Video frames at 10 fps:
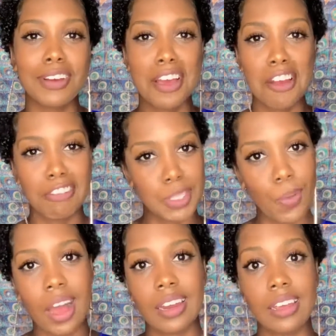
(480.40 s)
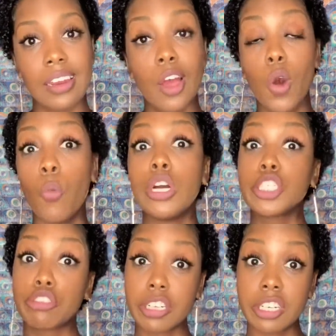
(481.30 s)
responded, what
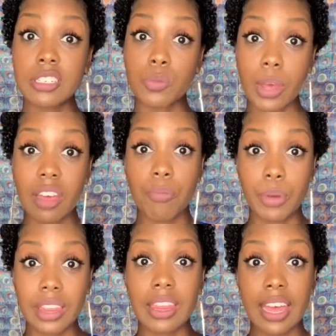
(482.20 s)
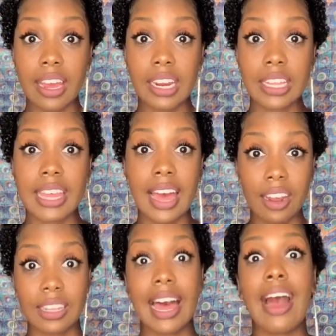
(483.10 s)
triggers may have been there that
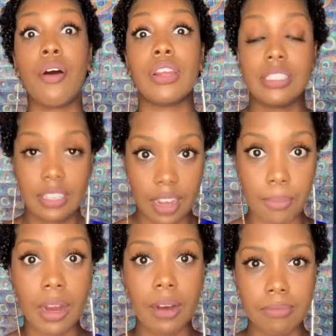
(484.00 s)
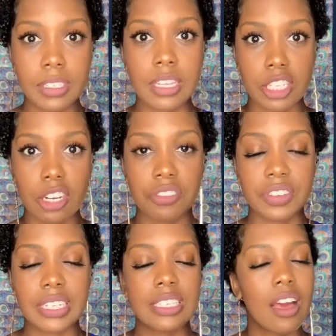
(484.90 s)
allowed it to come up to the
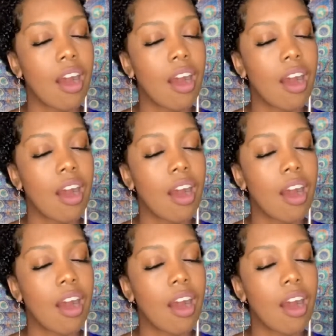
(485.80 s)
surface,